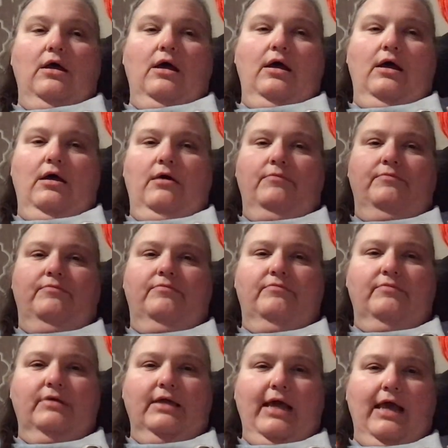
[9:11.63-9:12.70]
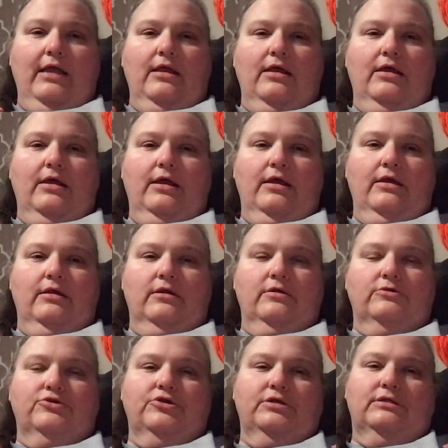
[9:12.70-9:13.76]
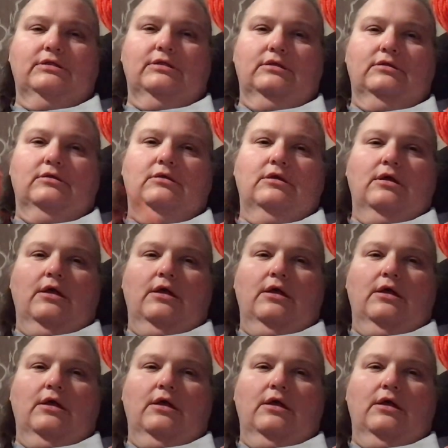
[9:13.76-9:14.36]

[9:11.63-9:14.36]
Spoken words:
Kayla and Tristan,